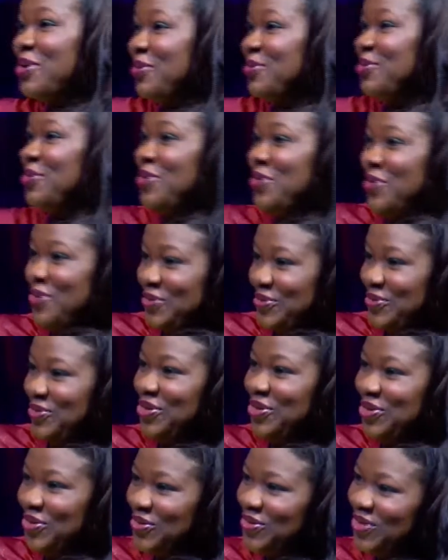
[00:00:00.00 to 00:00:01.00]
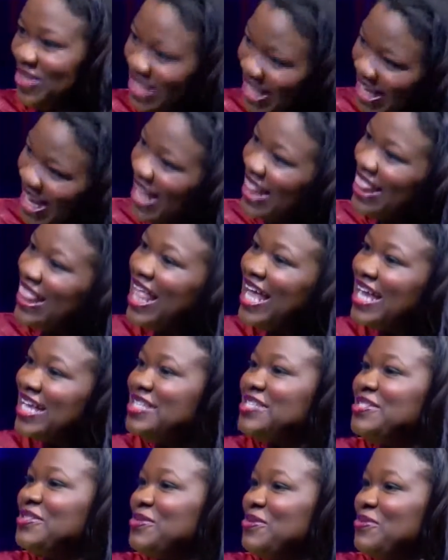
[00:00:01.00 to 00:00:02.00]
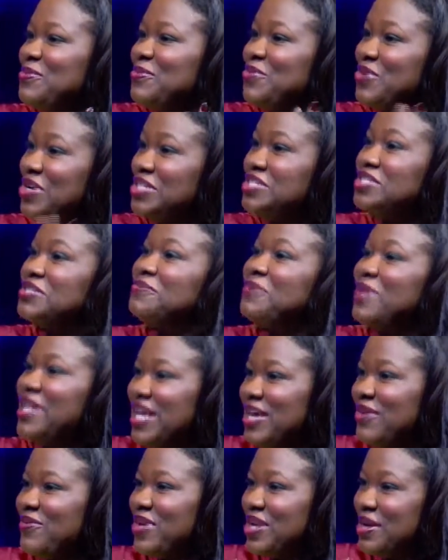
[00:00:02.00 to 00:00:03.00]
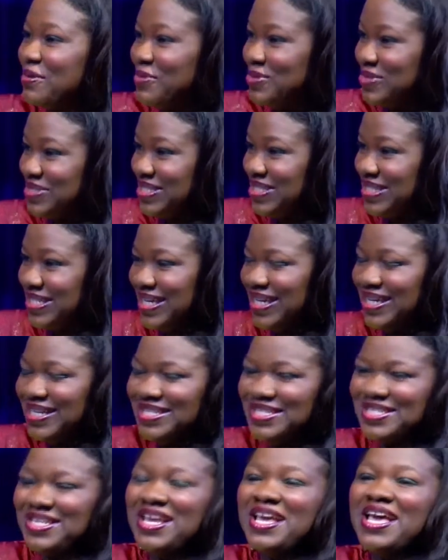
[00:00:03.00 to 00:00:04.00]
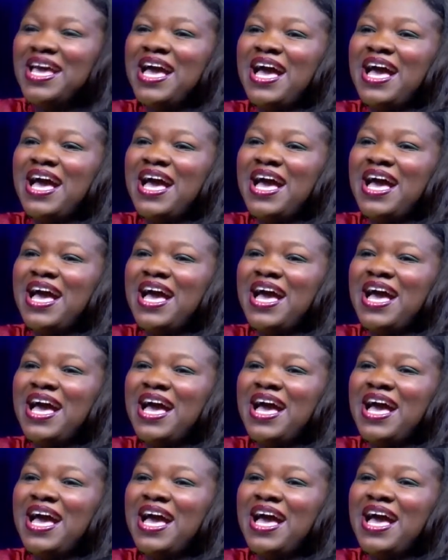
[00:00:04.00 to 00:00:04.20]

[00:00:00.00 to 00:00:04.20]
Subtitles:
don't know, you know, and that I like to bring to play when I'm on stage.